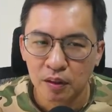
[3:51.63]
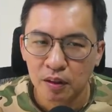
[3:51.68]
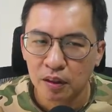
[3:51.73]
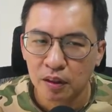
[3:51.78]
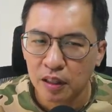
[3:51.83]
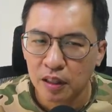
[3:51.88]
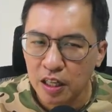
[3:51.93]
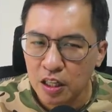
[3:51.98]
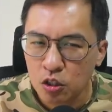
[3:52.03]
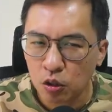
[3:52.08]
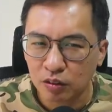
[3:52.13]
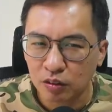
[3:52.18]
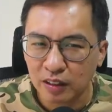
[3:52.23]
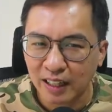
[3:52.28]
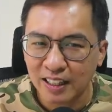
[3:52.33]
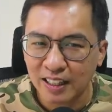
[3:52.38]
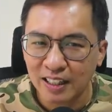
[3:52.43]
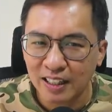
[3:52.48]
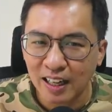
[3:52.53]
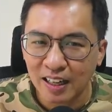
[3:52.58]
It is on
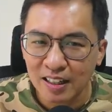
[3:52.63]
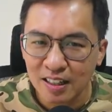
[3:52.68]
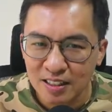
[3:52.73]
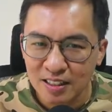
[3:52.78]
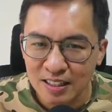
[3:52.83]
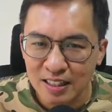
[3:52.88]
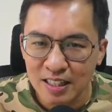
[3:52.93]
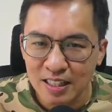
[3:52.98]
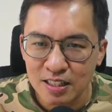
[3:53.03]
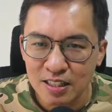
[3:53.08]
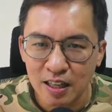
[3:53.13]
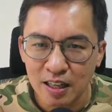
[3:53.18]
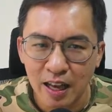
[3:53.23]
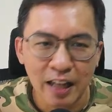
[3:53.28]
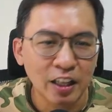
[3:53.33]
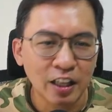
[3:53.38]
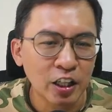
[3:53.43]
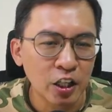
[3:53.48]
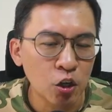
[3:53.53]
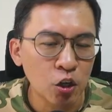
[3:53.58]
99 years lease
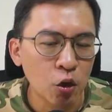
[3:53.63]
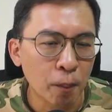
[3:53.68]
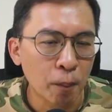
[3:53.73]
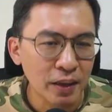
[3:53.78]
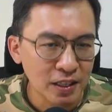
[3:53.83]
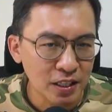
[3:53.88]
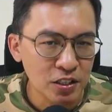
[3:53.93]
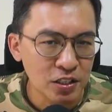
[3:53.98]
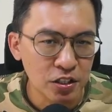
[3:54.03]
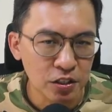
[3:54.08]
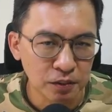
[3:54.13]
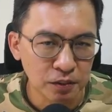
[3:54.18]
and TOP this year.